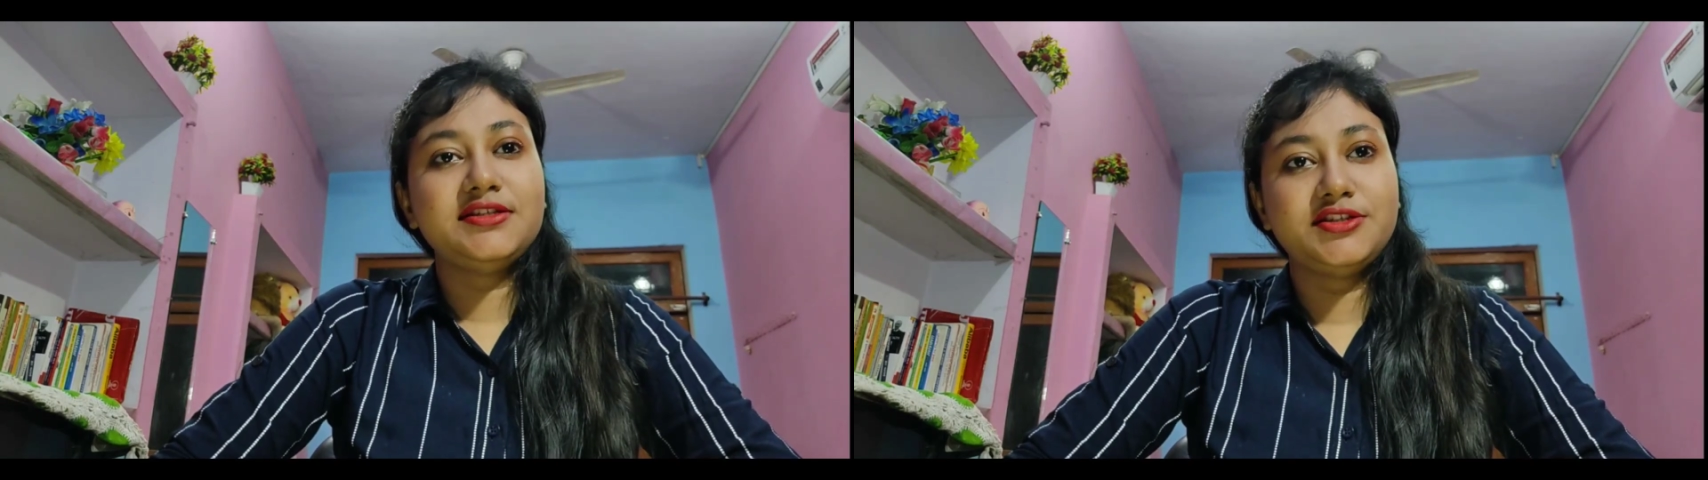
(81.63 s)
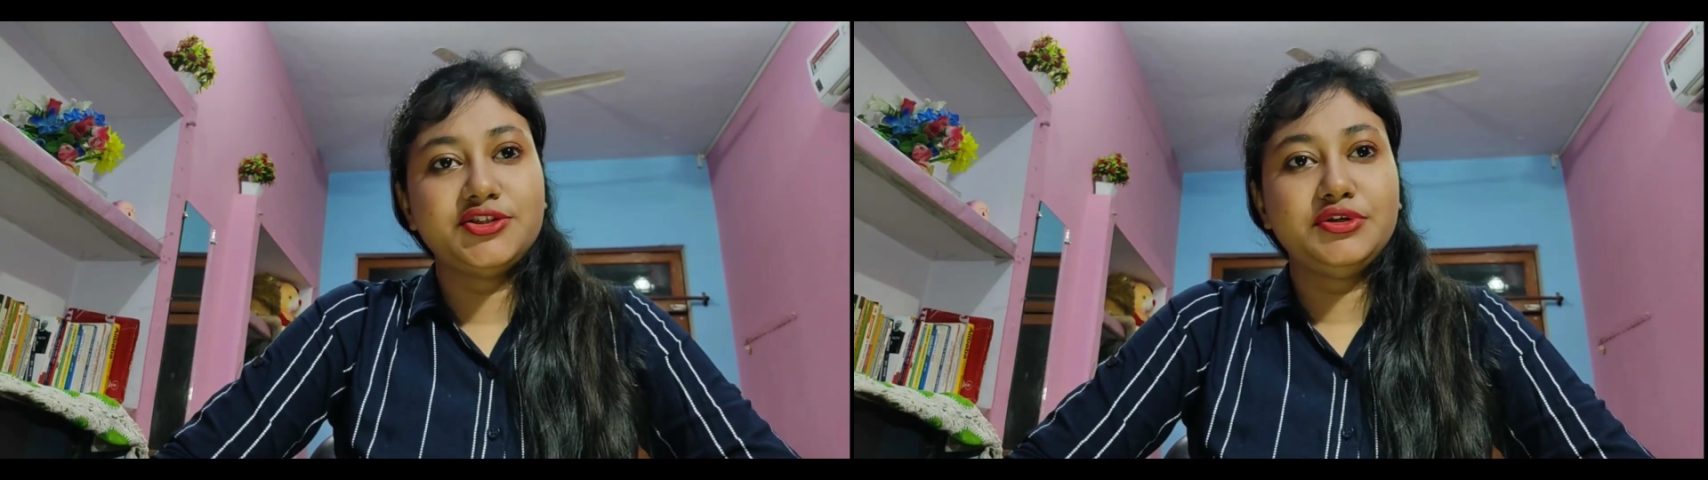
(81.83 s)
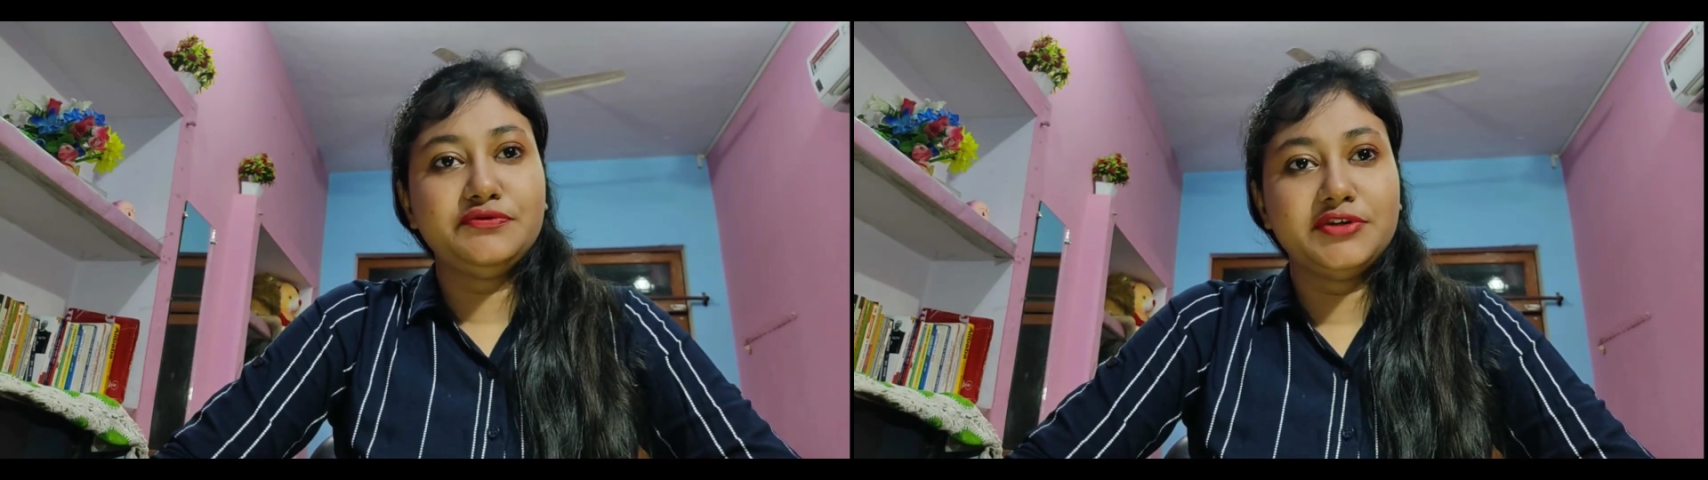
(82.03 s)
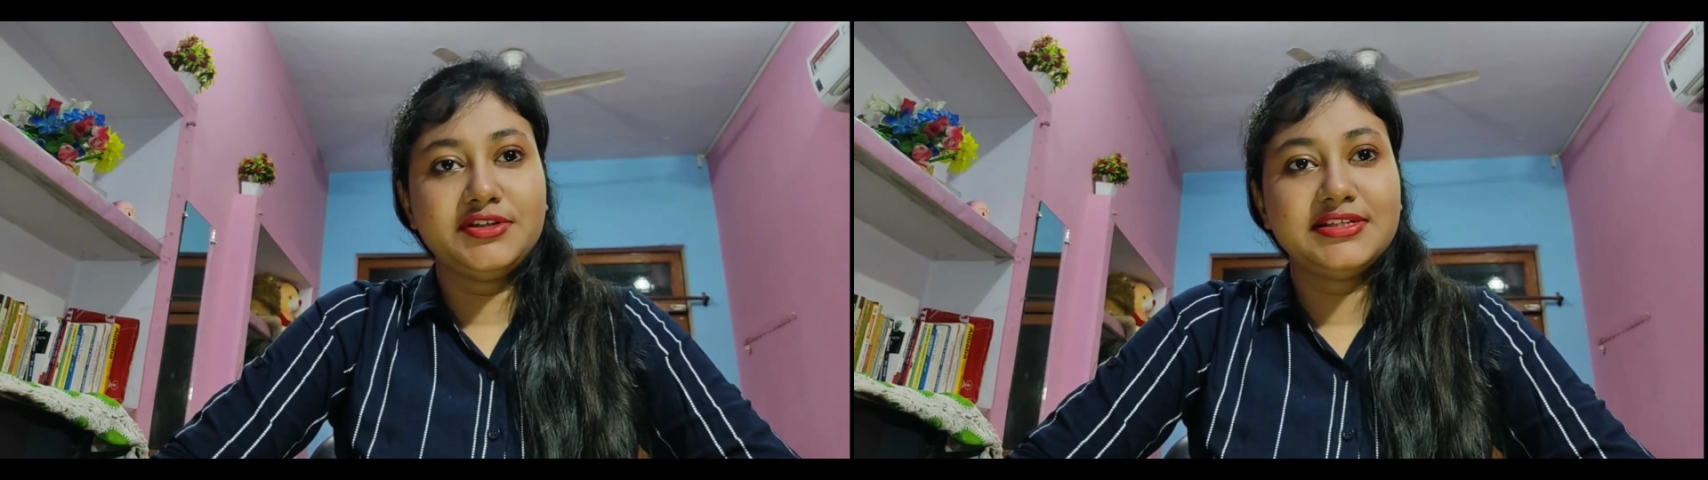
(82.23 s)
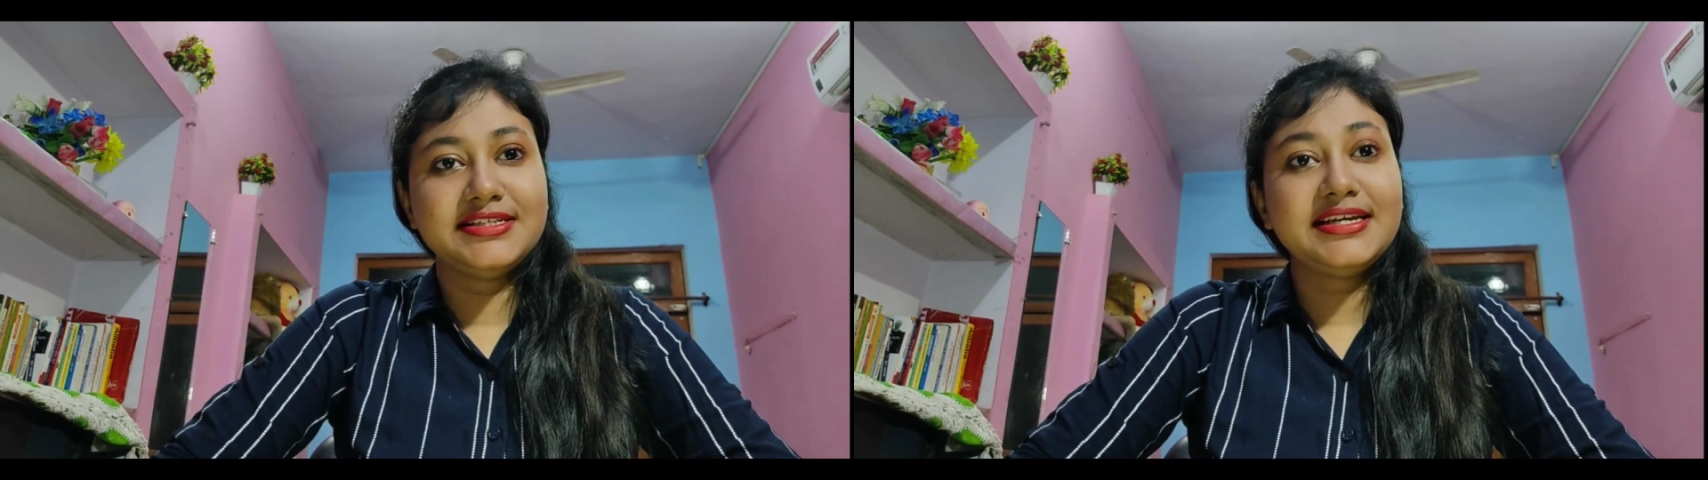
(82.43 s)

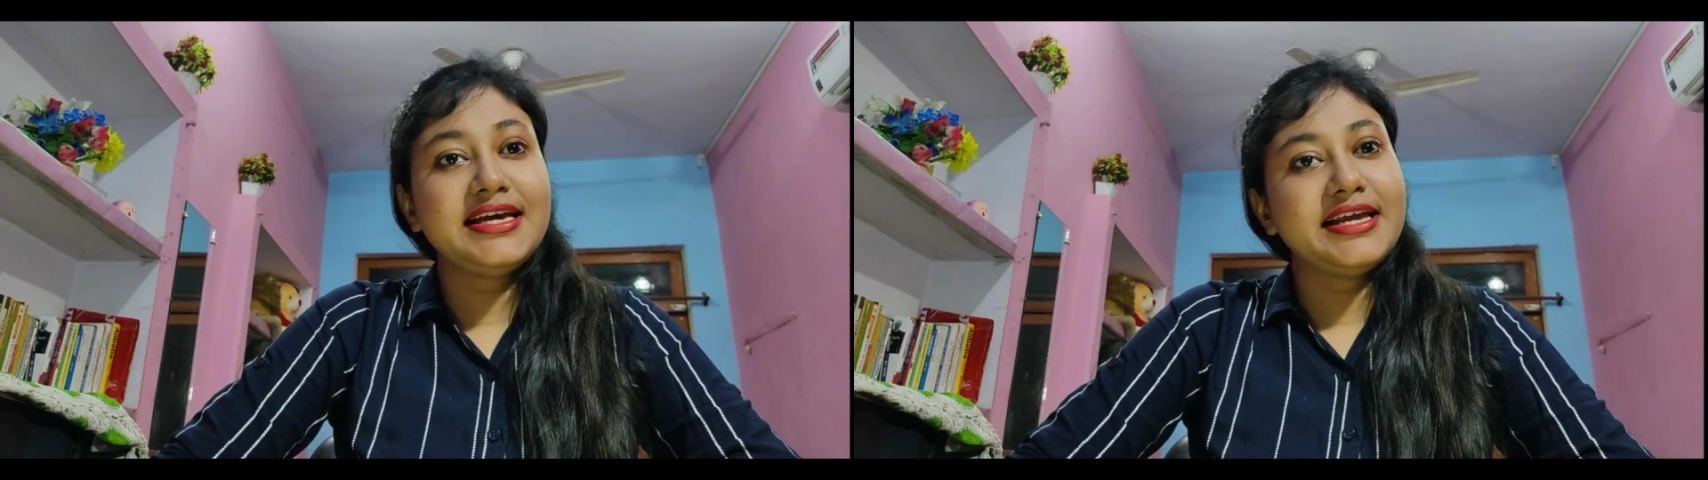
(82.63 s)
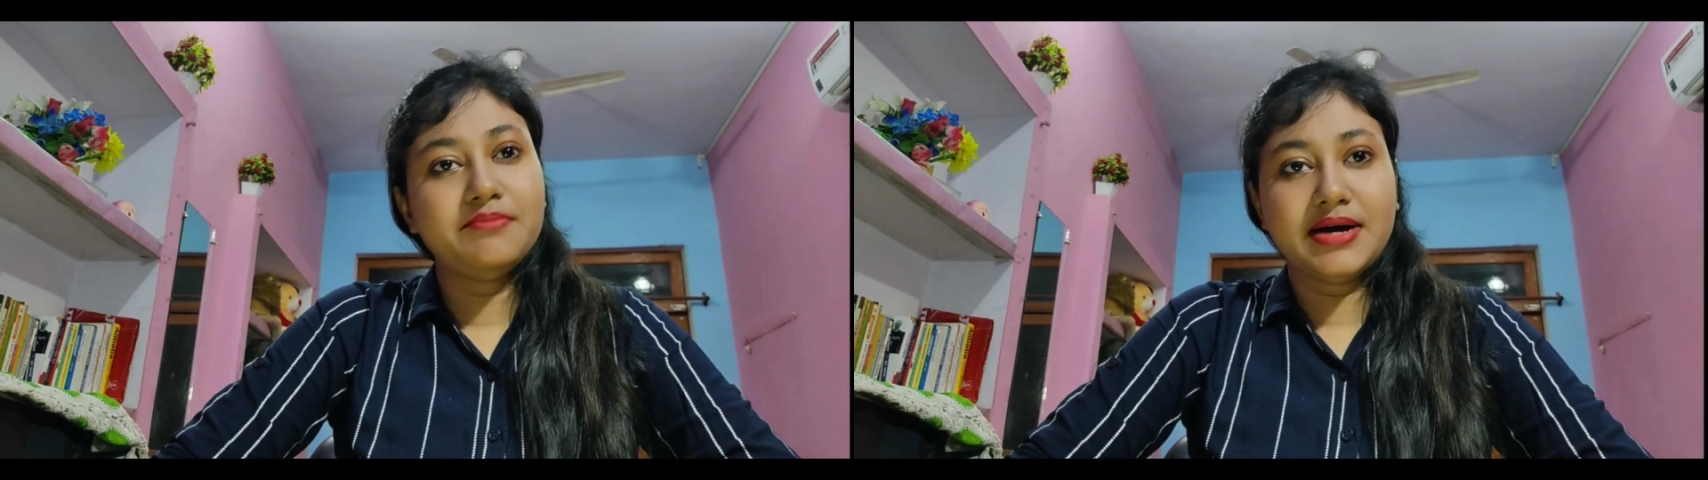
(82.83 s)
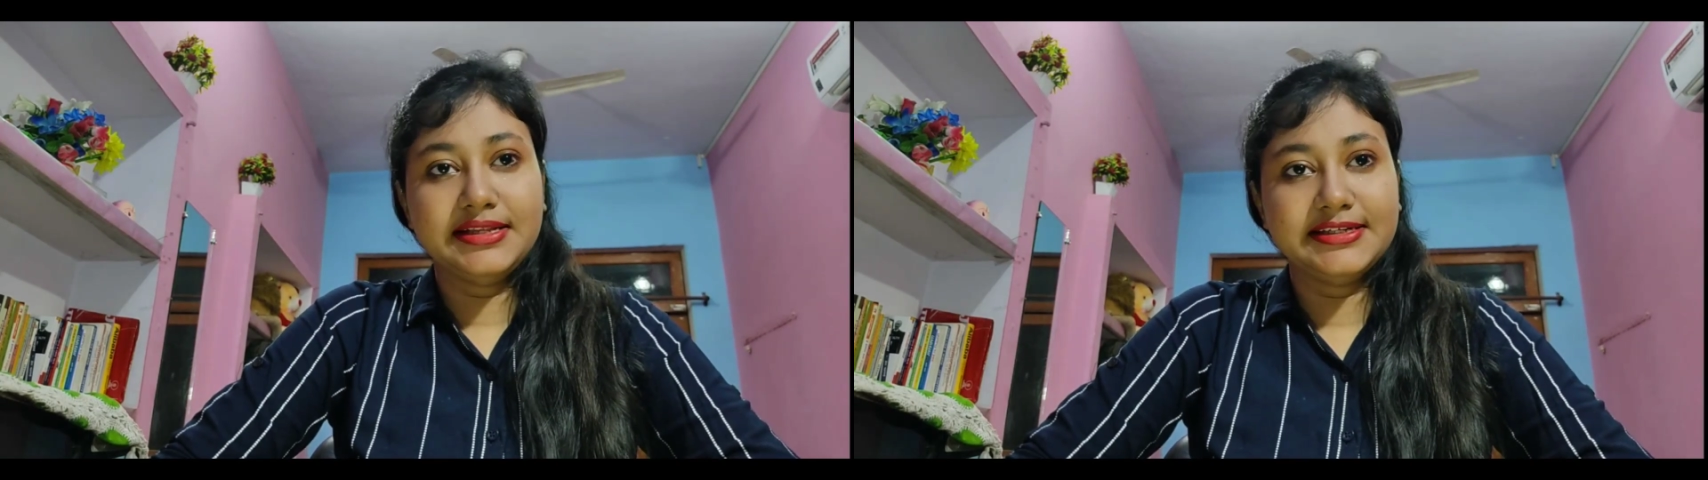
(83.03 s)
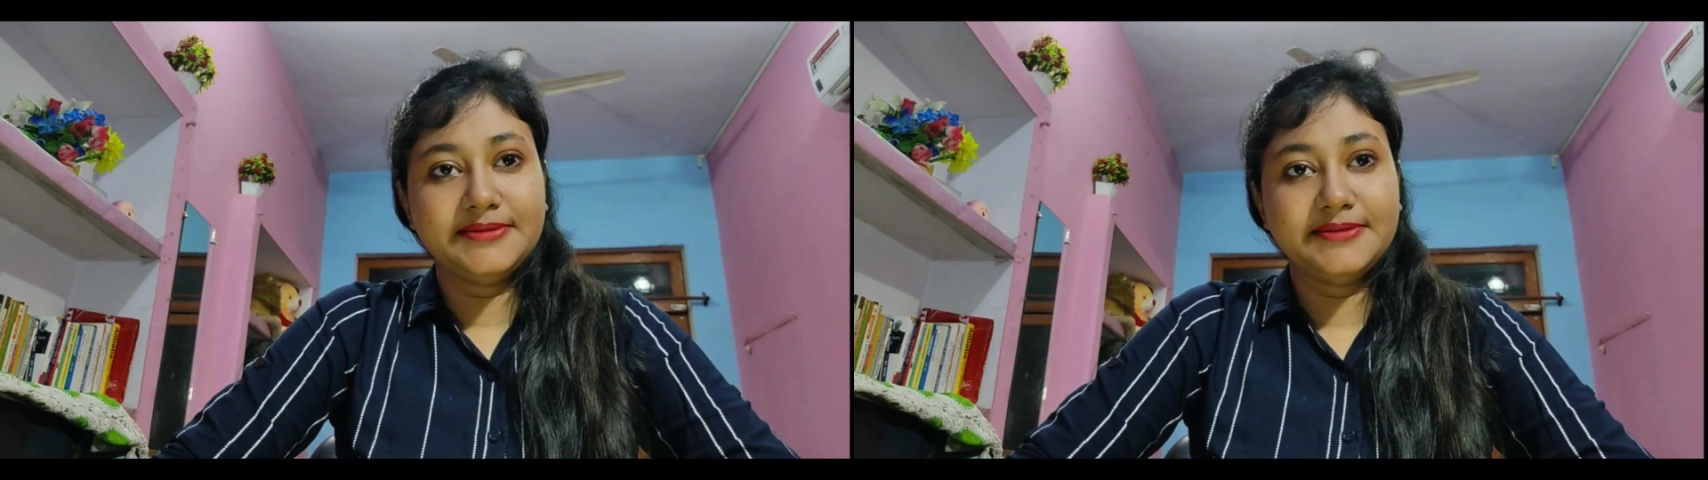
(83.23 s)
University in Banda.